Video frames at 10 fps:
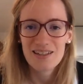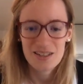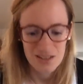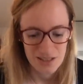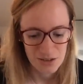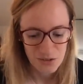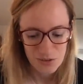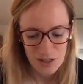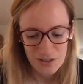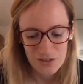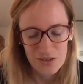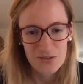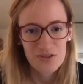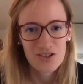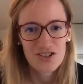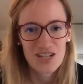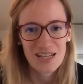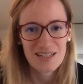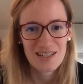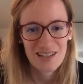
Still trying to look for the chat.